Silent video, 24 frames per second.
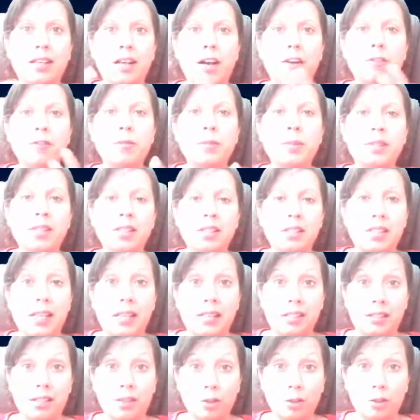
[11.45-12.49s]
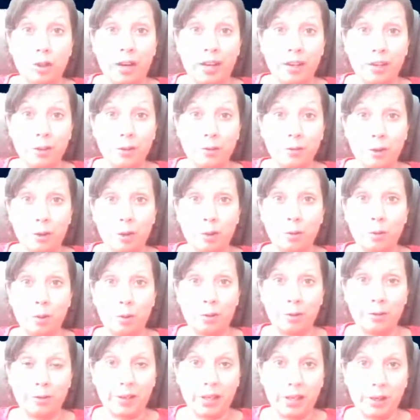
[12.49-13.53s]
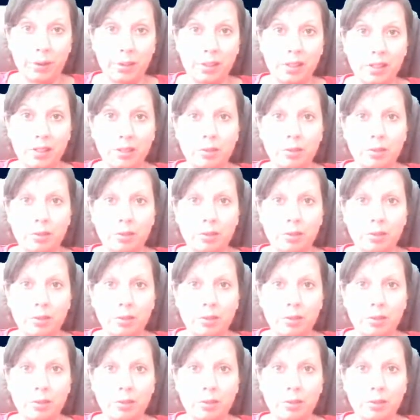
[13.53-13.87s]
government's test and tracker for coronavirus